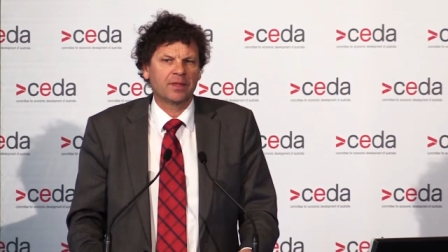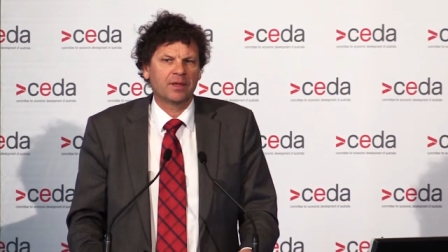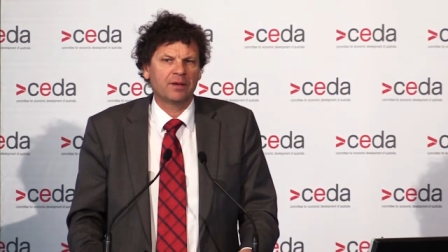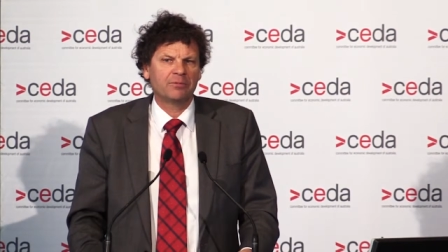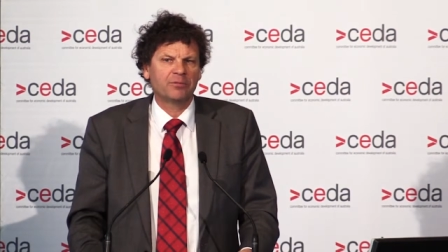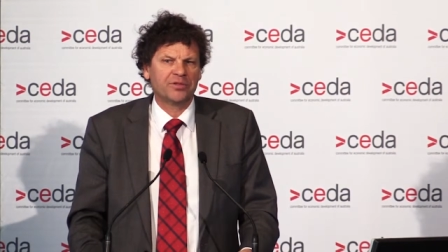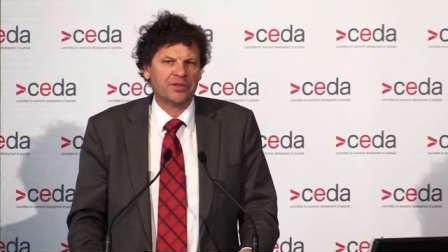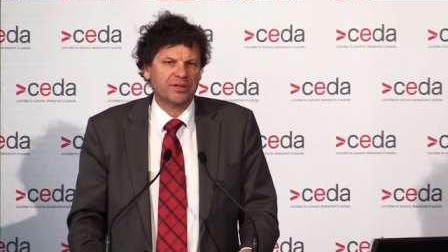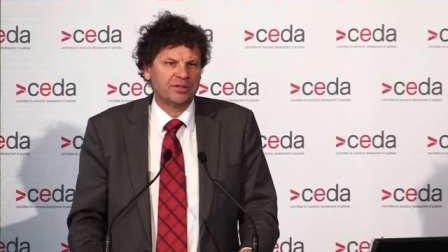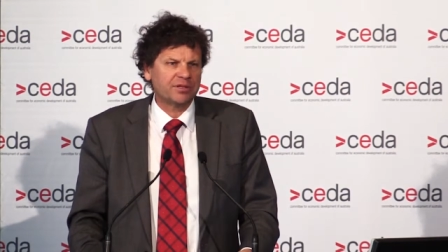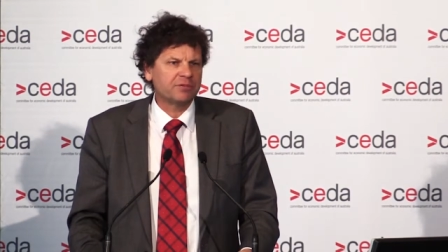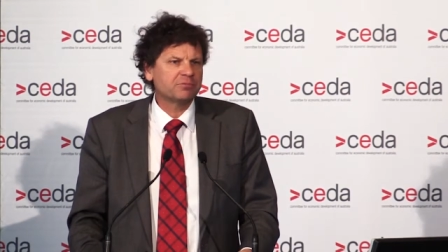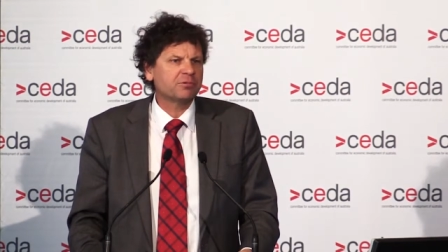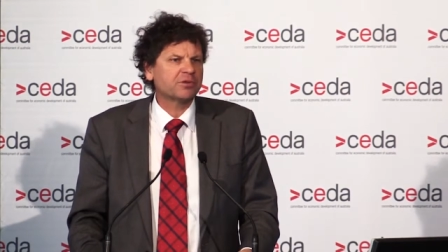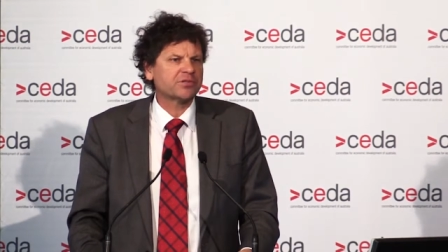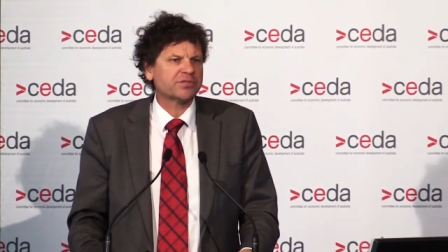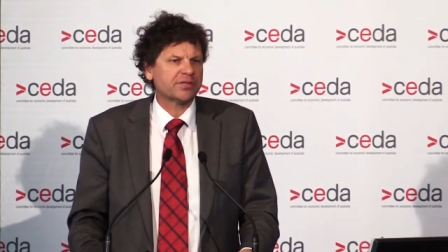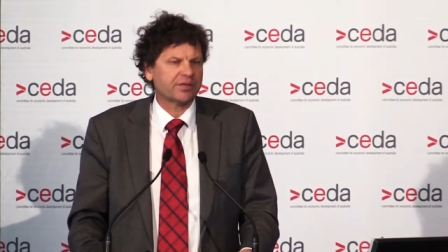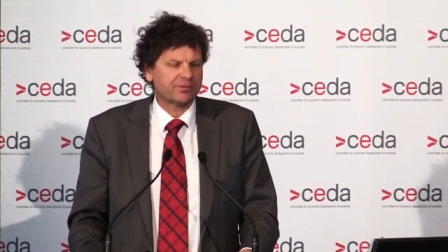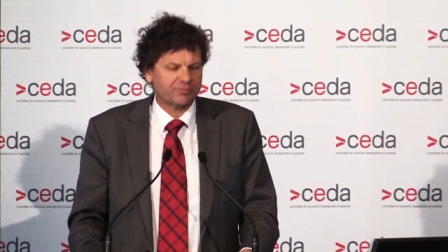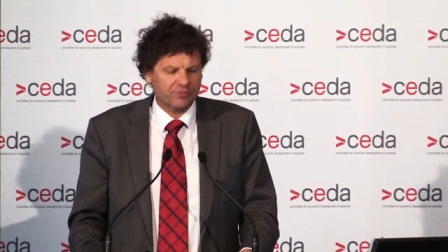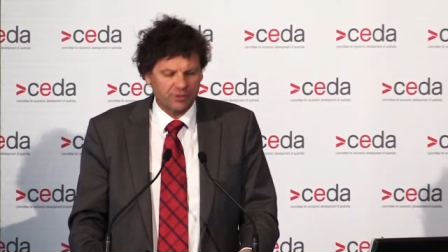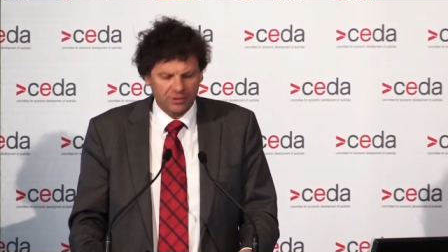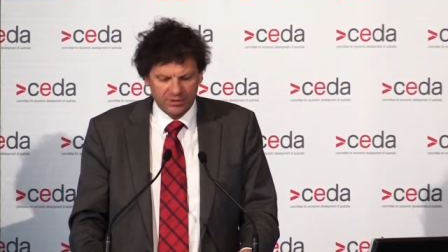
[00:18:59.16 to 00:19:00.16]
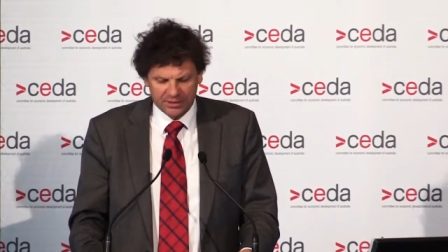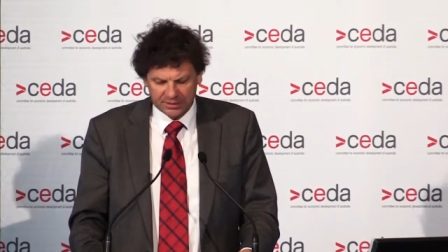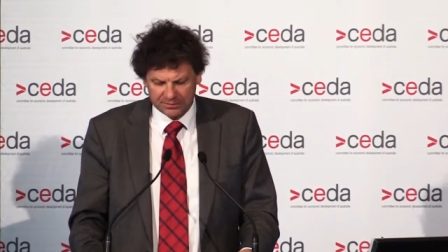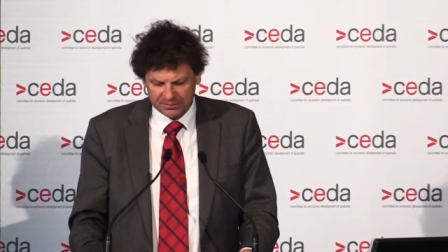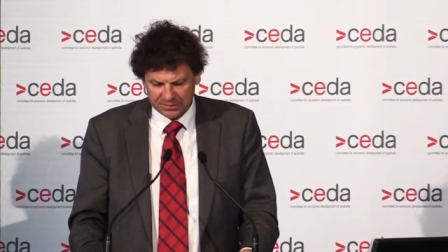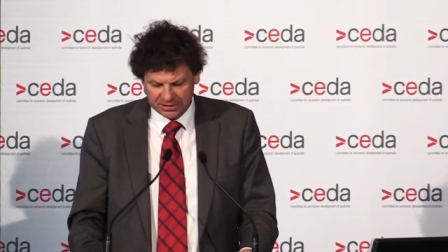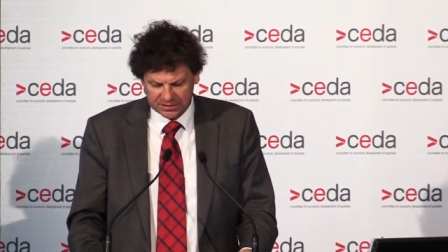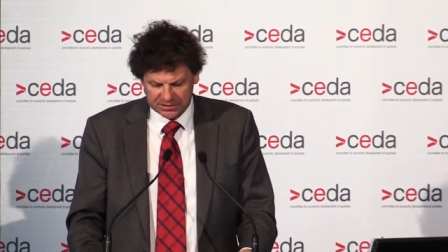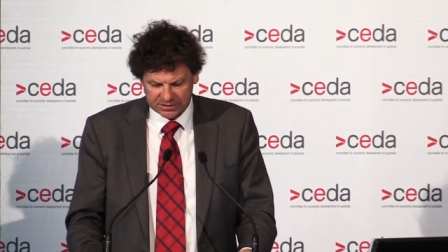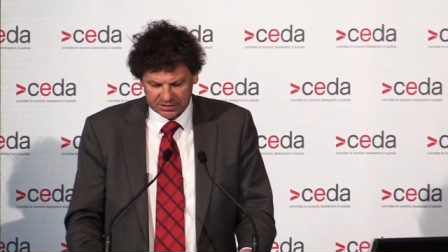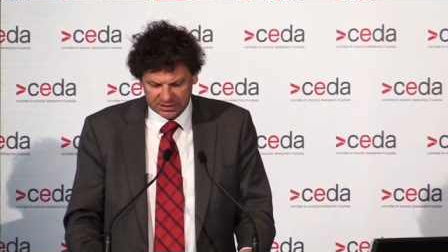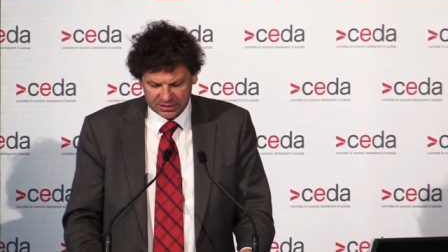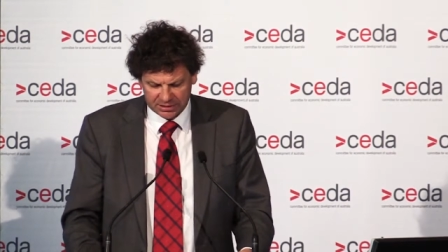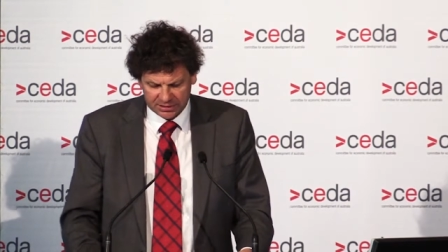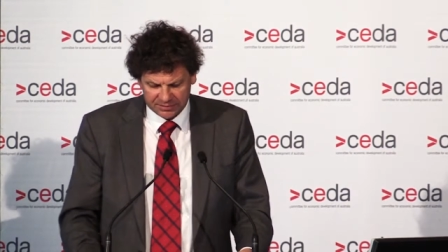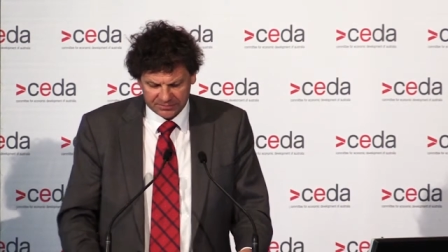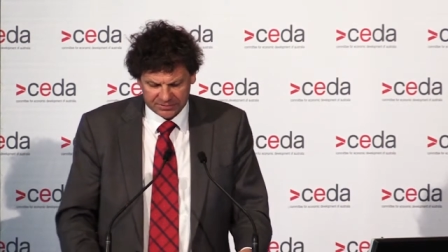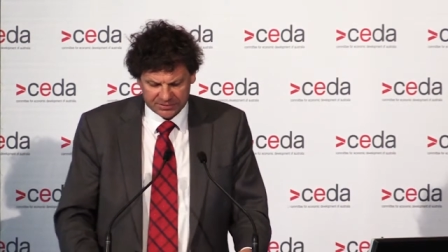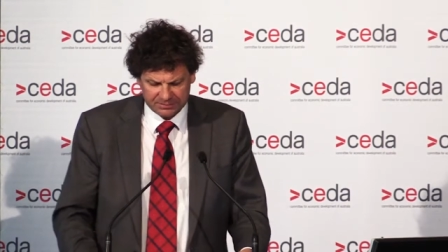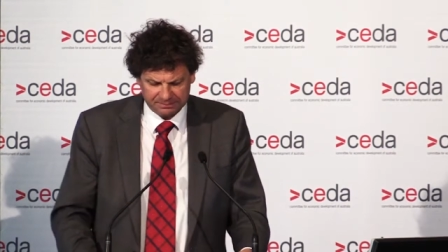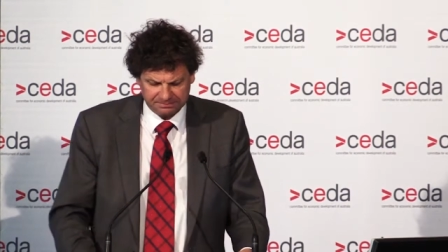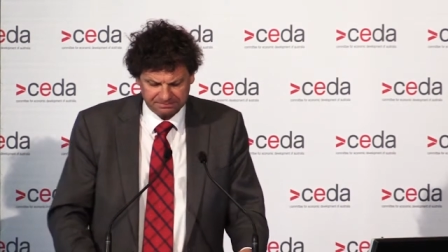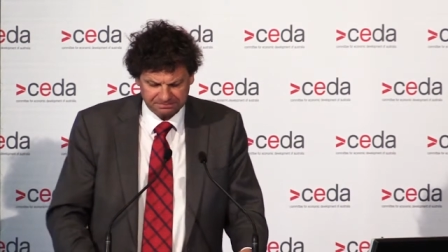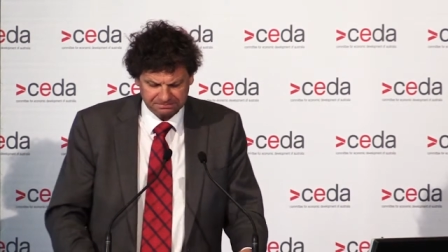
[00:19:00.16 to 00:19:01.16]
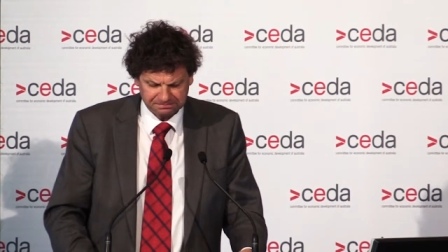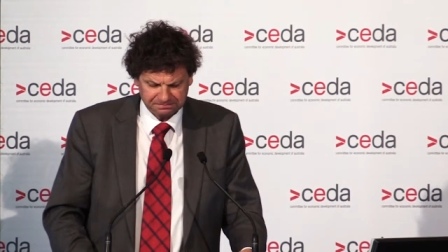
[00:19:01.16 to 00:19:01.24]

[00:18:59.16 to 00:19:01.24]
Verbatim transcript: And what they did was they rolled up their sleeves,